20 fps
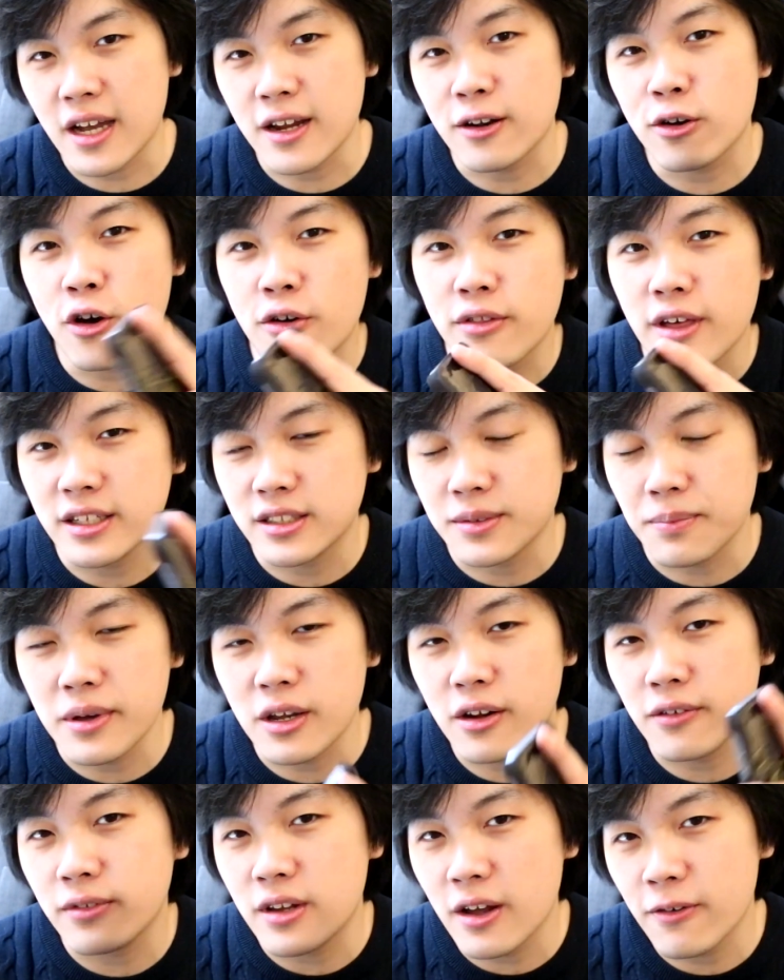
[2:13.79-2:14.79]
I know there's a
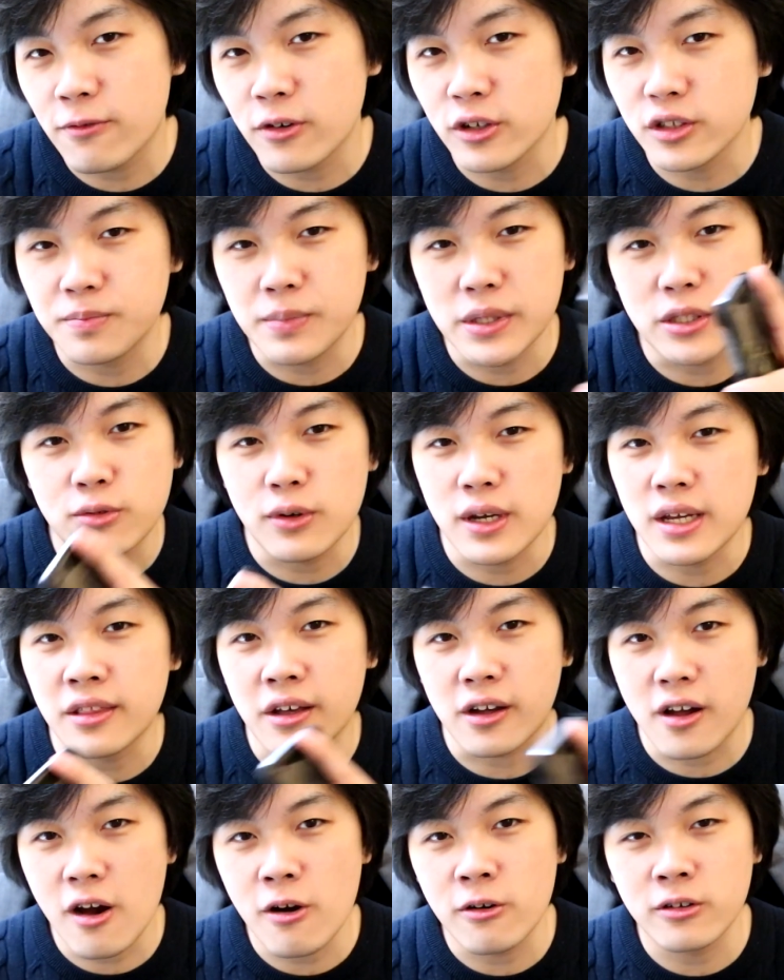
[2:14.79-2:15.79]
bit of difference between
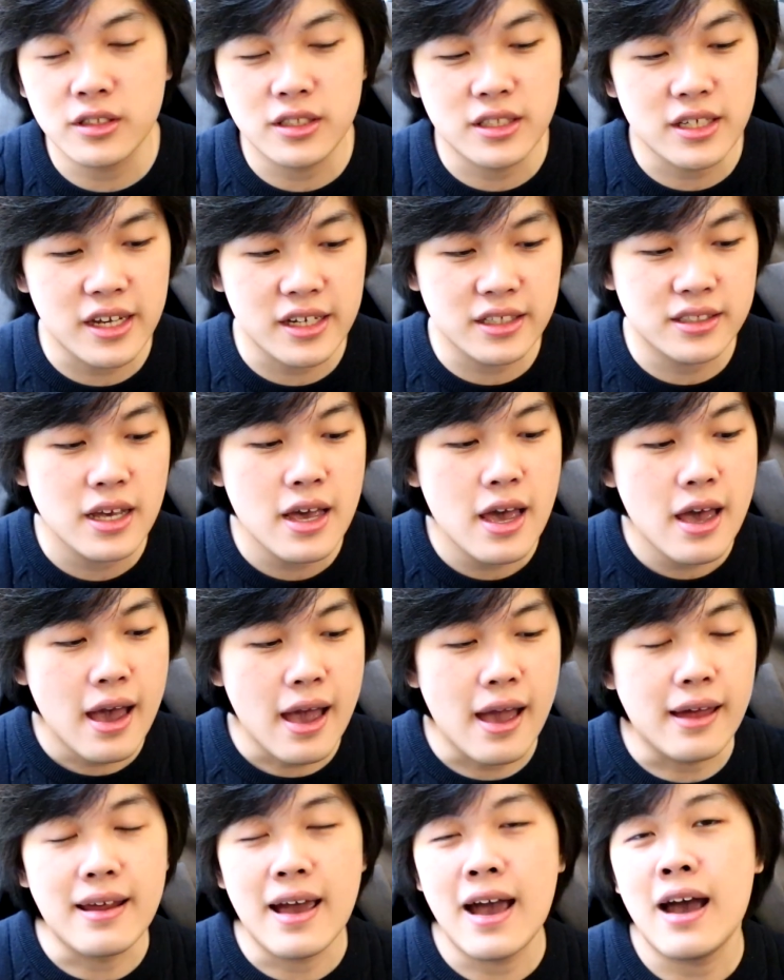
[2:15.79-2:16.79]
the currencies
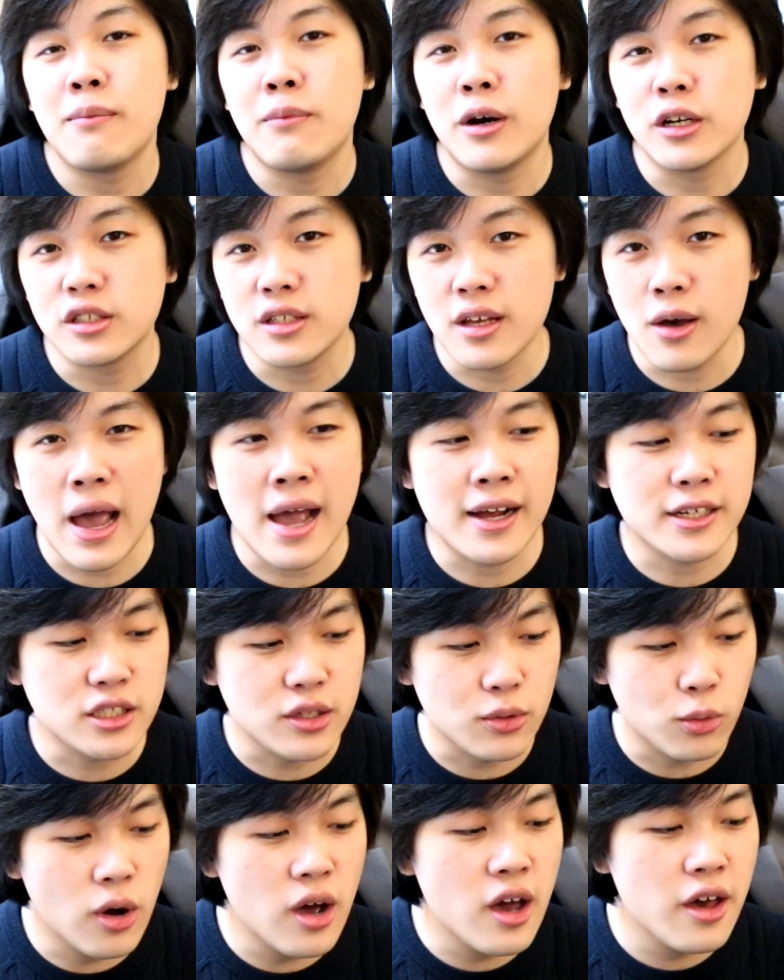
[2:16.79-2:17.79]
and how much they're
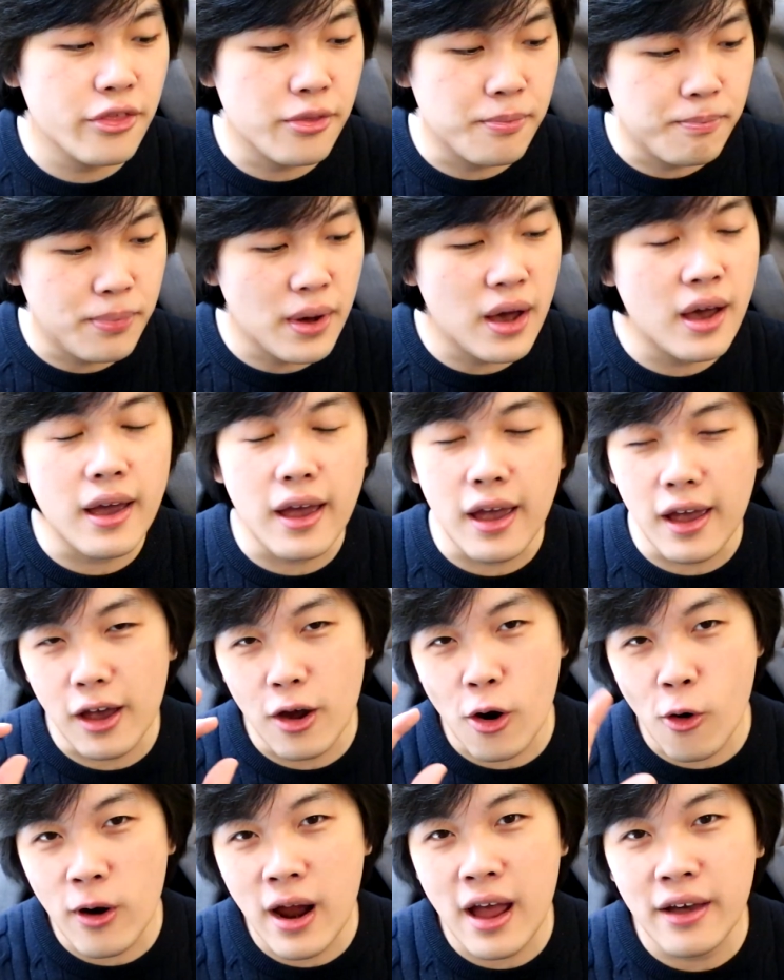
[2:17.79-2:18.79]
actually worth, but
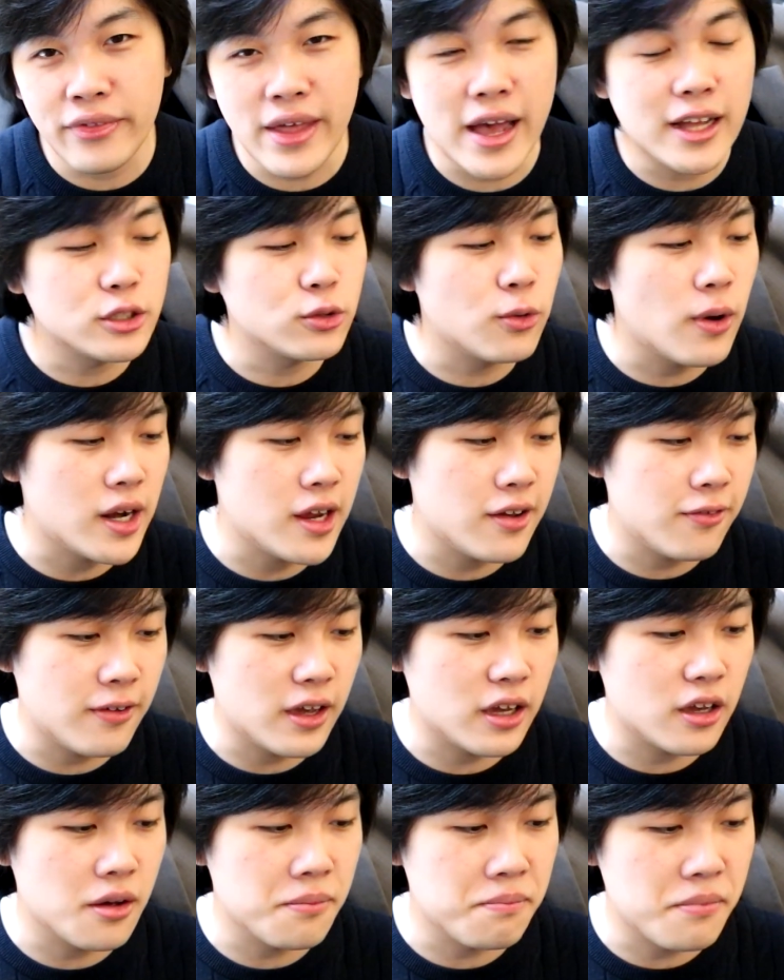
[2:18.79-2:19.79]
around that 20
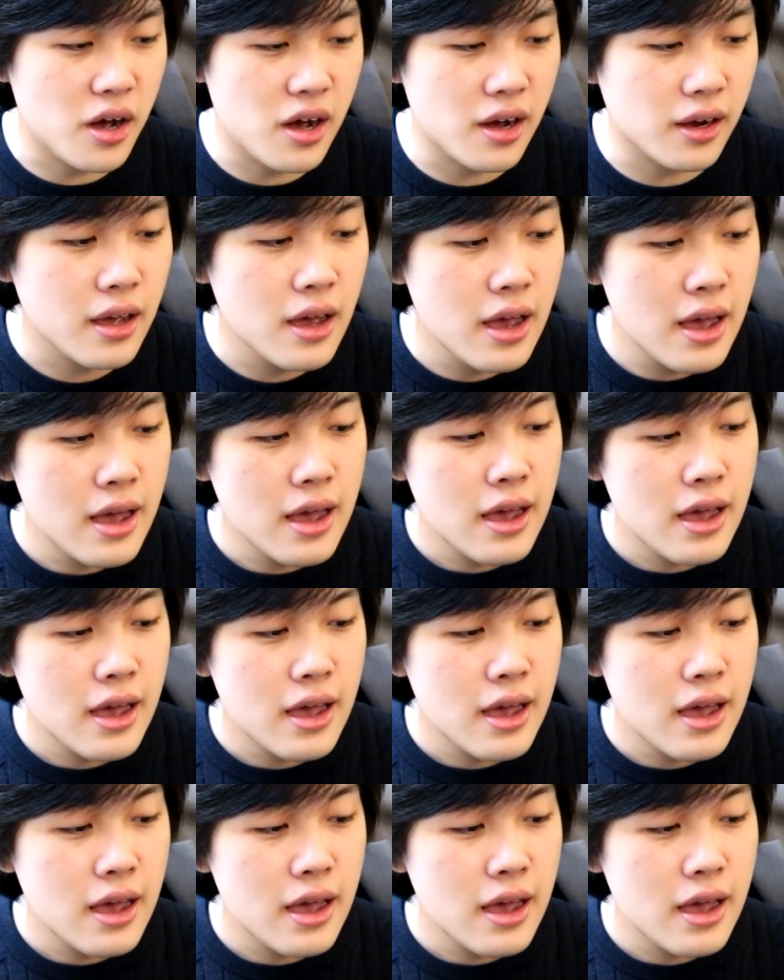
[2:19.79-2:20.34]
figure mark.